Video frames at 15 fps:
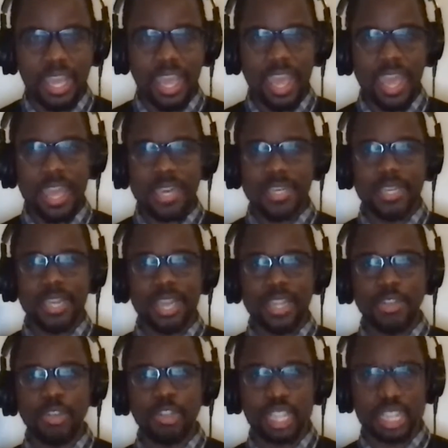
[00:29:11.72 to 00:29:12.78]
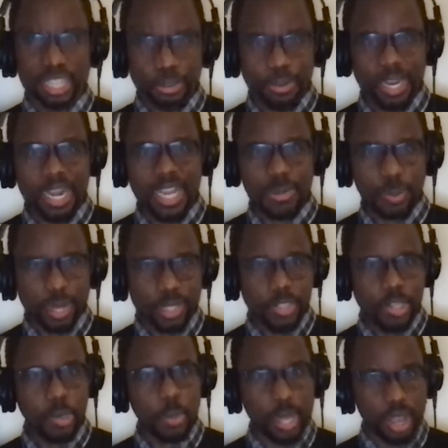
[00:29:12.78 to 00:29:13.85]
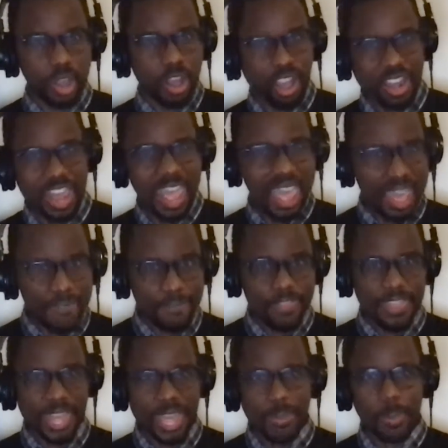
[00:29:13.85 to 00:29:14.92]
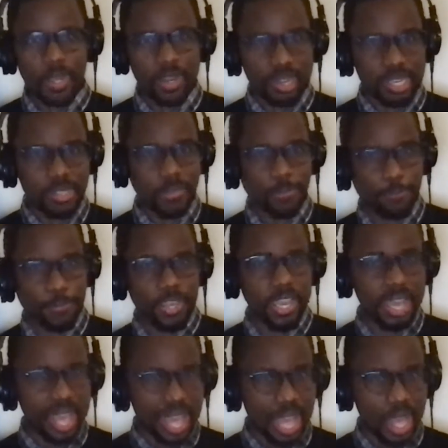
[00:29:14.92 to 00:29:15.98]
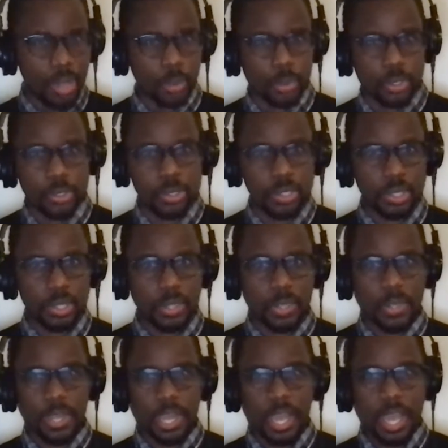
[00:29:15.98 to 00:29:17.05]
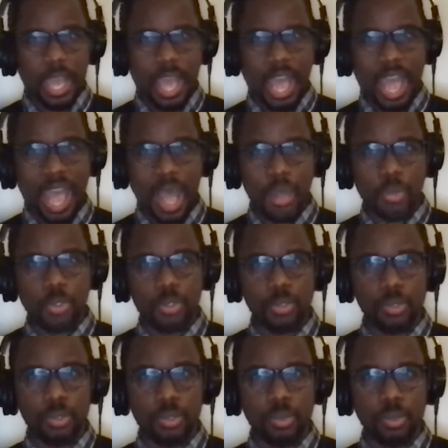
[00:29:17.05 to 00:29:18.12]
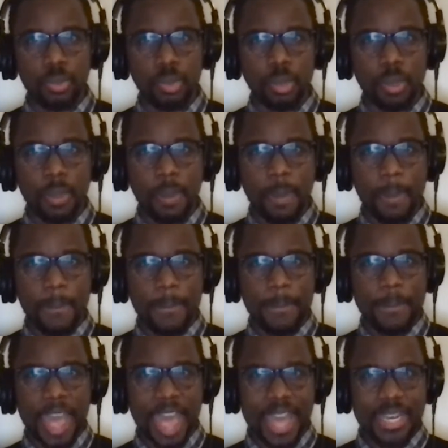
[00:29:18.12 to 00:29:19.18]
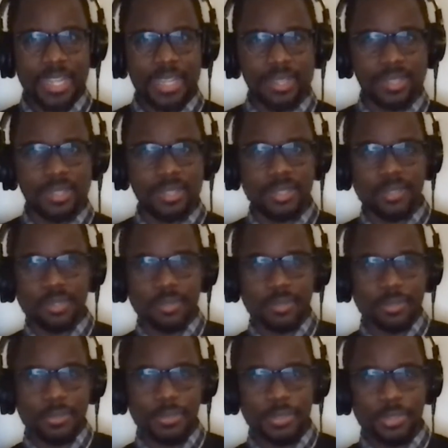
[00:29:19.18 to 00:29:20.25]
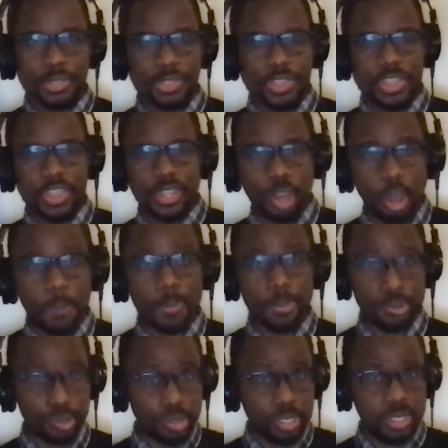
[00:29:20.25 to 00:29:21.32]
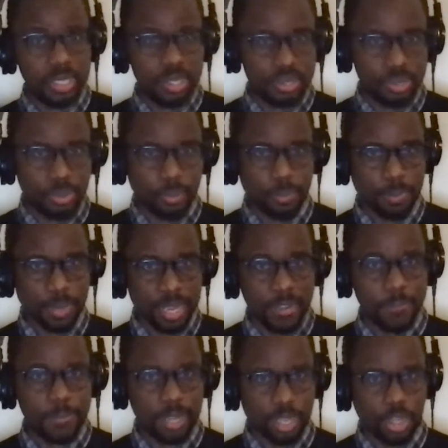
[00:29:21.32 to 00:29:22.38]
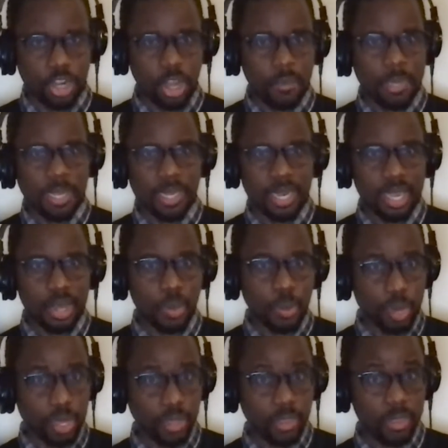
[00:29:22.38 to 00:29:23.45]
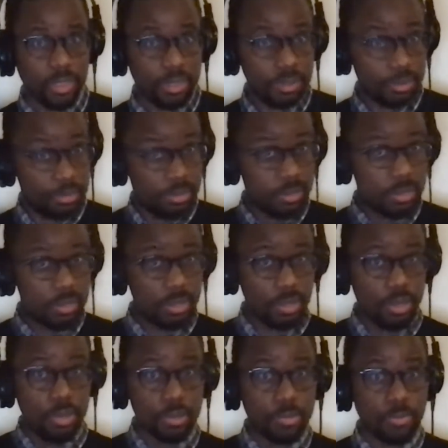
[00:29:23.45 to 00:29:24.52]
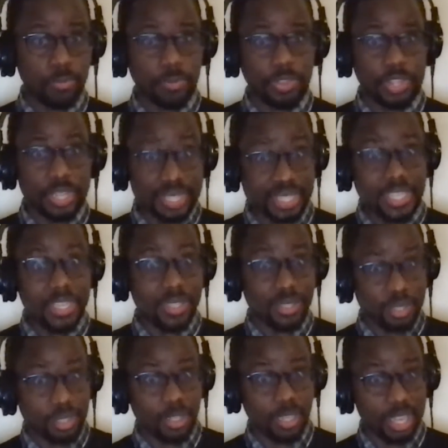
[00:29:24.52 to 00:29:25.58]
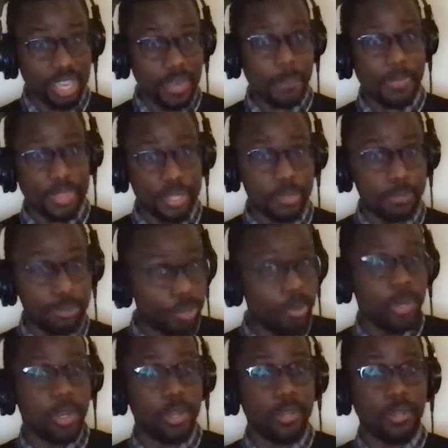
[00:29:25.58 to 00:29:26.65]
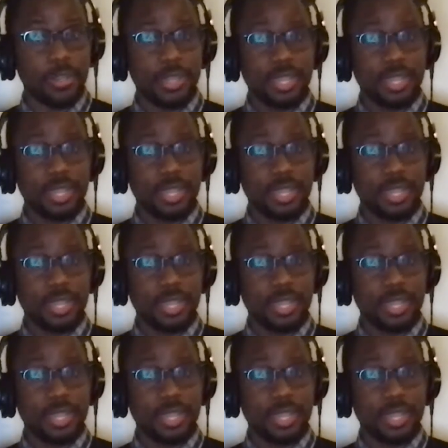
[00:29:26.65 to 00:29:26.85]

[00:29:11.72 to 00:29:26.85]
and and you suddenly realize well no we can't have that we're going to need to figure out how to balance the opportunity to benefit economically with you know the need to keep this pure